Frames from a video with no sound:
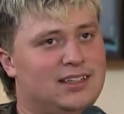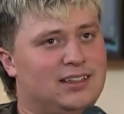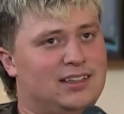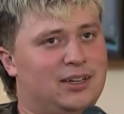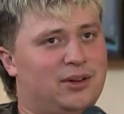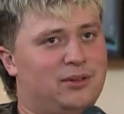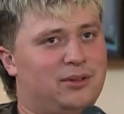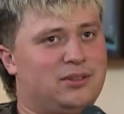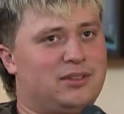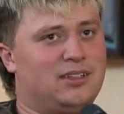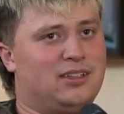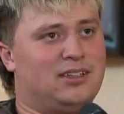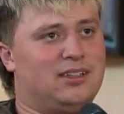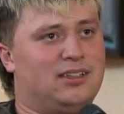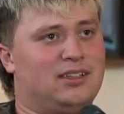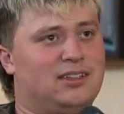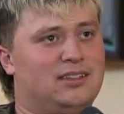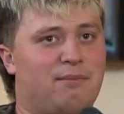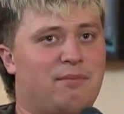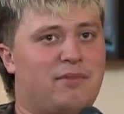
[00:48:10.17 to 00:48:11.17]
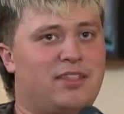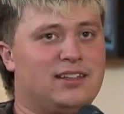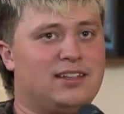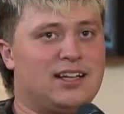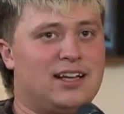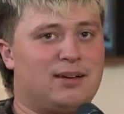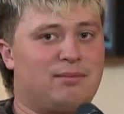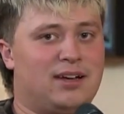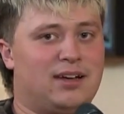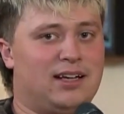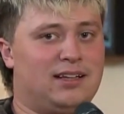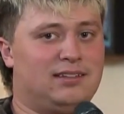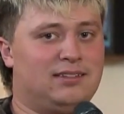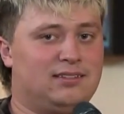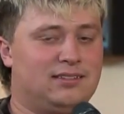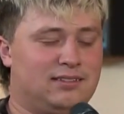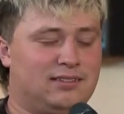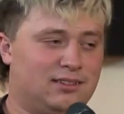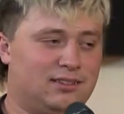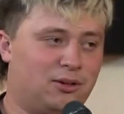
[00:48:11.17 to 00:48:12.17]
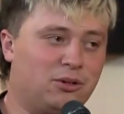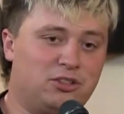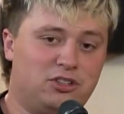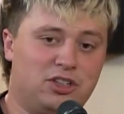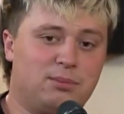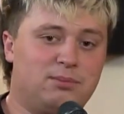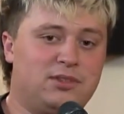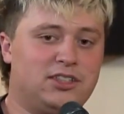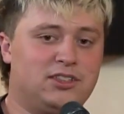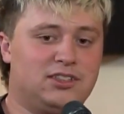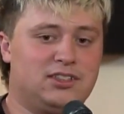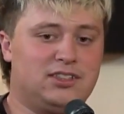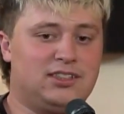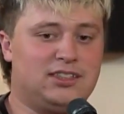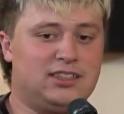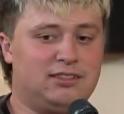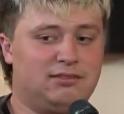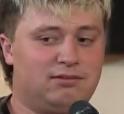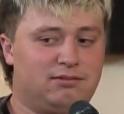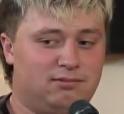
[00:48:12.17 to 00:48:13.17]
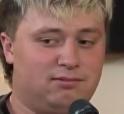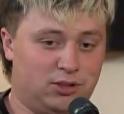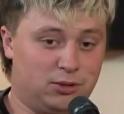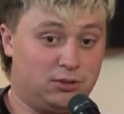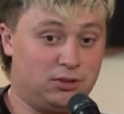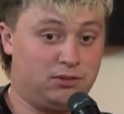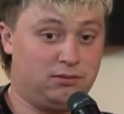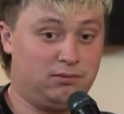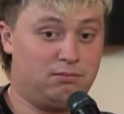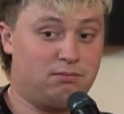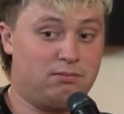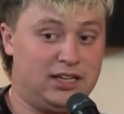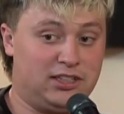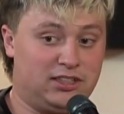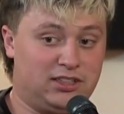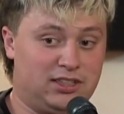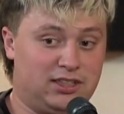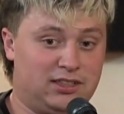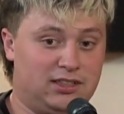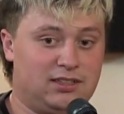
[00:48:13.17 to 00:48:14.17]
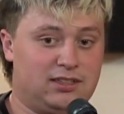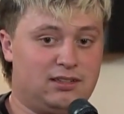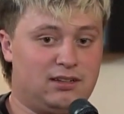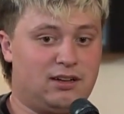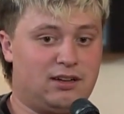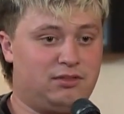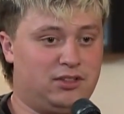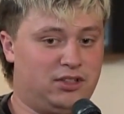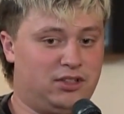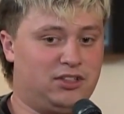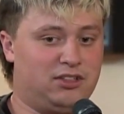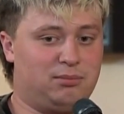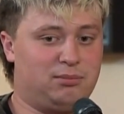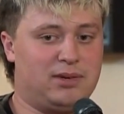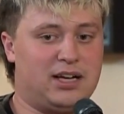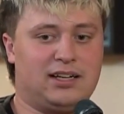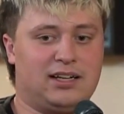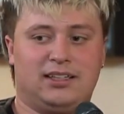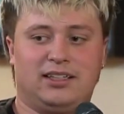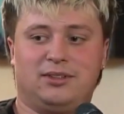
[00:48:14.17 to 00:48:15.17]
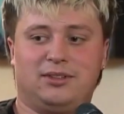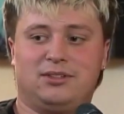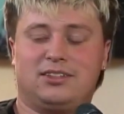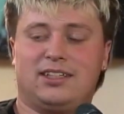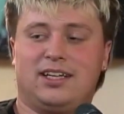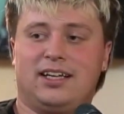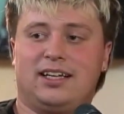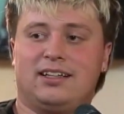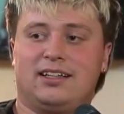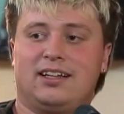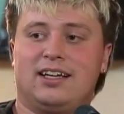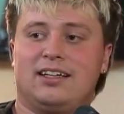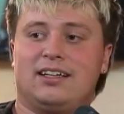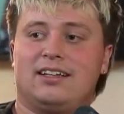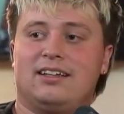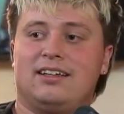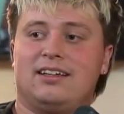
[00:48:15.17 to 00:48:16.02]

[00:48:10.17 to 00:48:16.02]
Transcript: There was a thing that my old drum teacher Steve Goold mentioned a few years back, and he was saying like